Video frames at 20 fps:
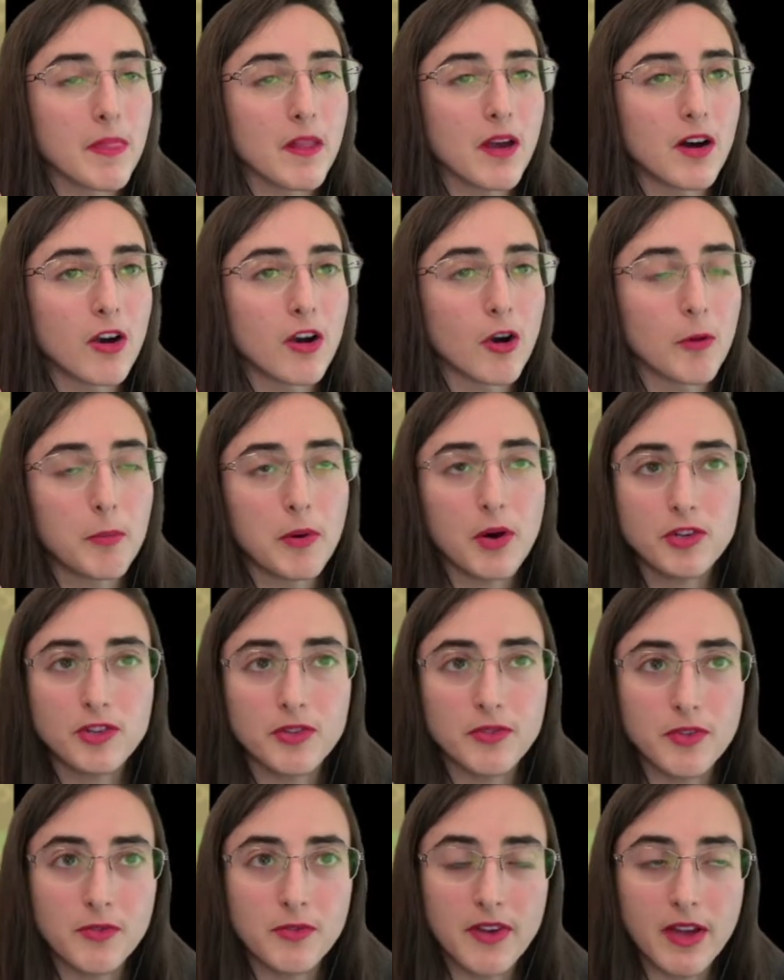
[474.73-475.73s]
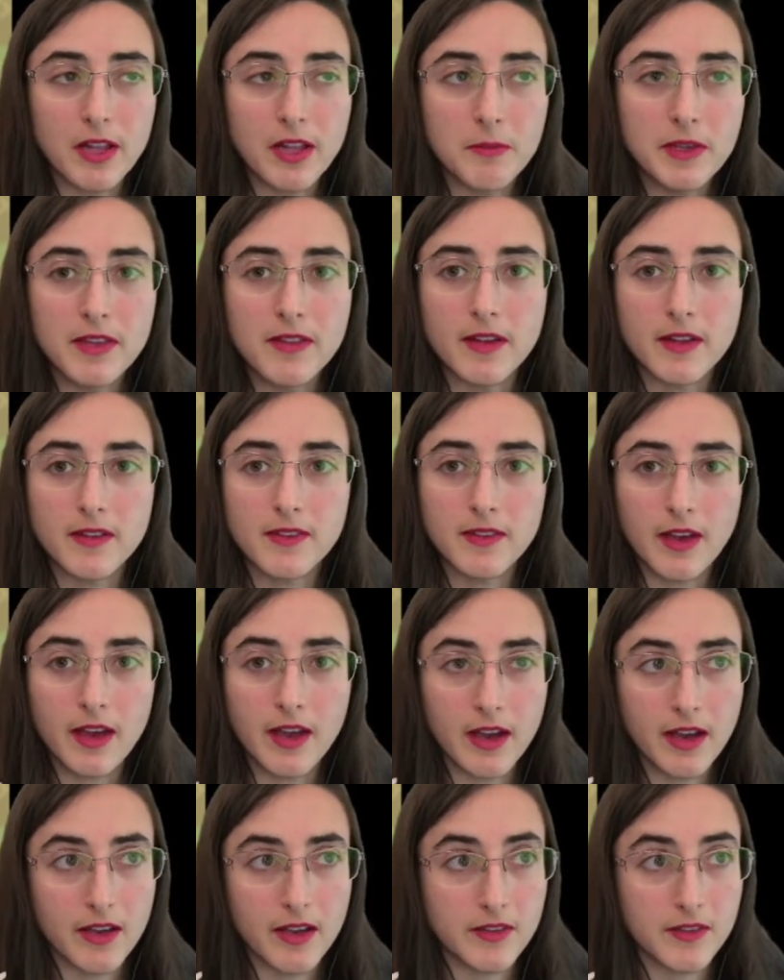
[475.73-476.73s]
are part of a family that
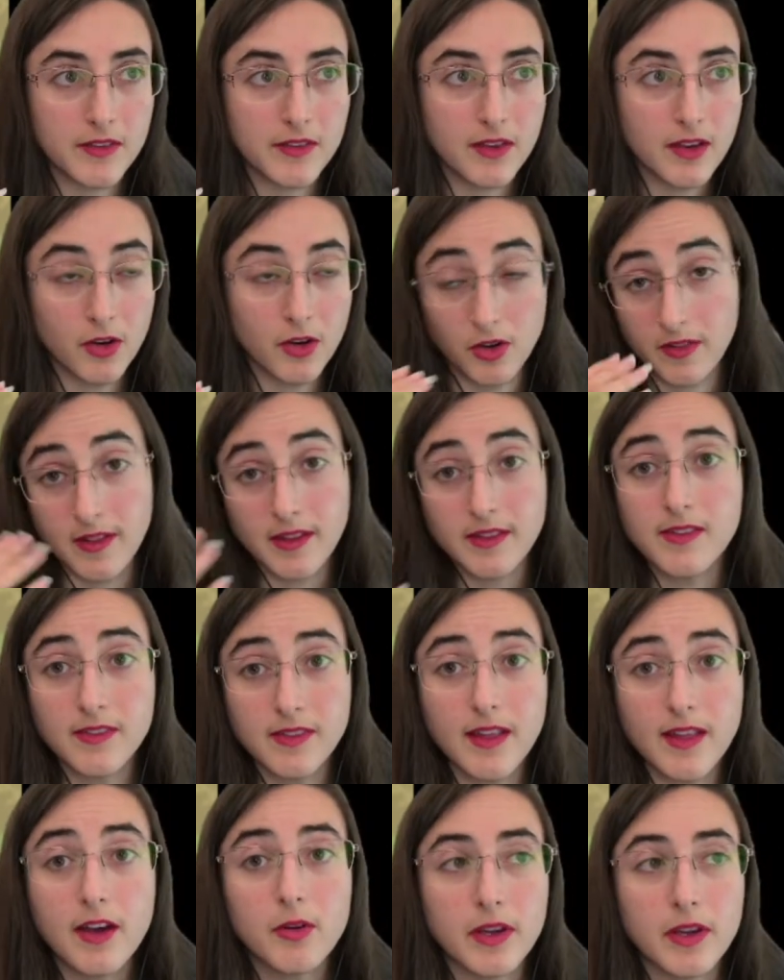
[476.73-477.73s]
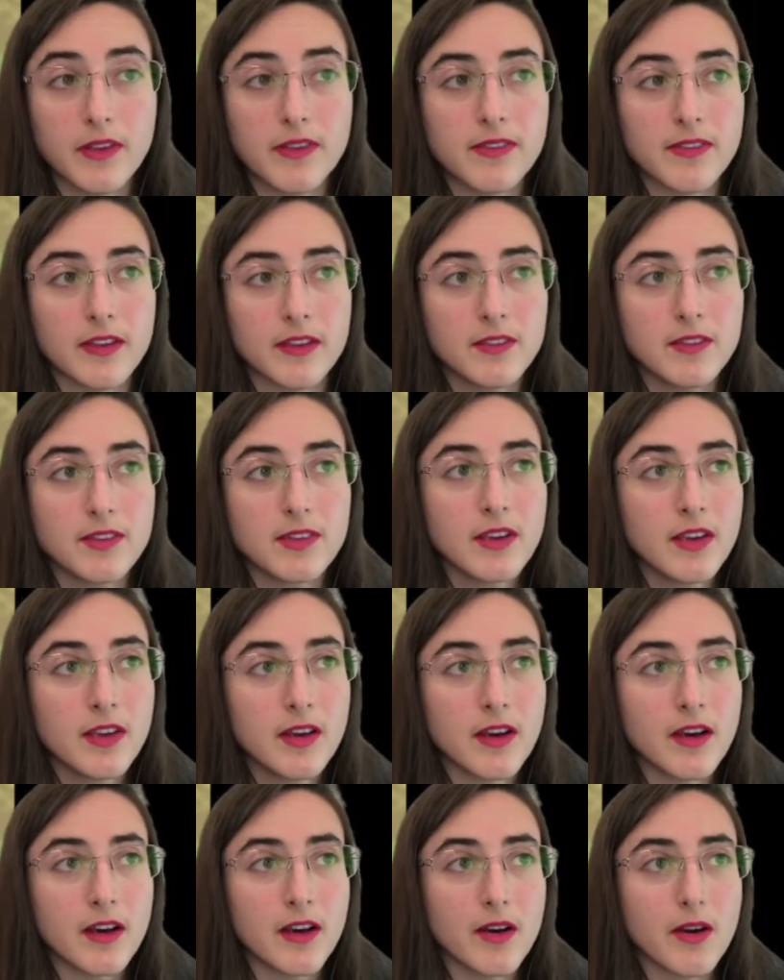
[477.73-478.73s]
is now extinct.
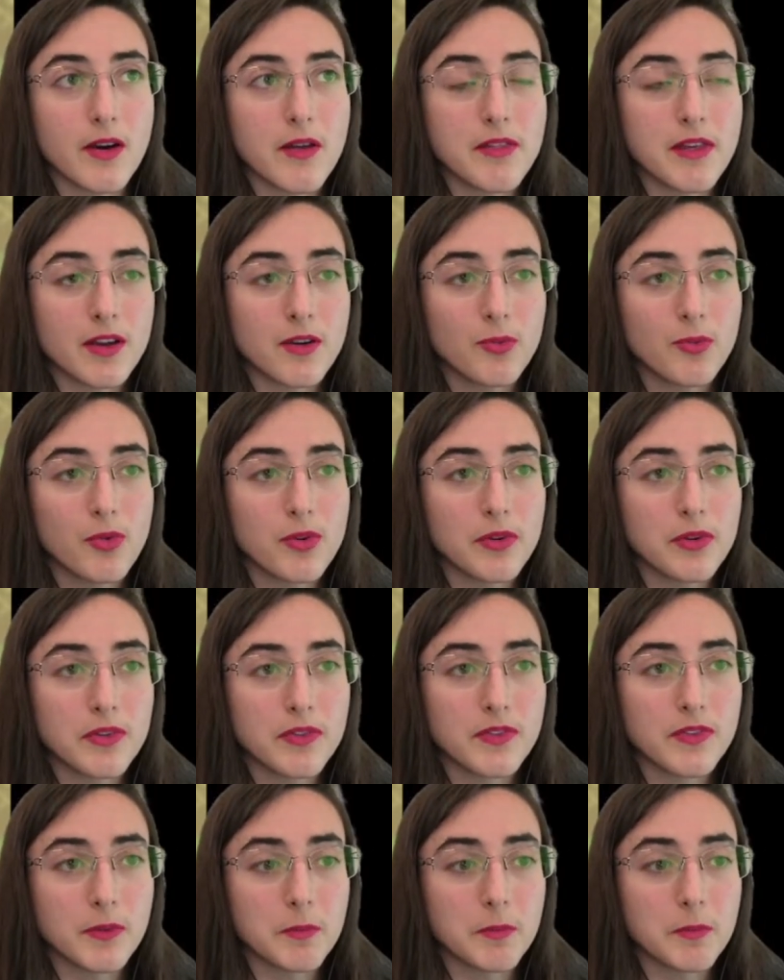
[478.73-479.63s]
That was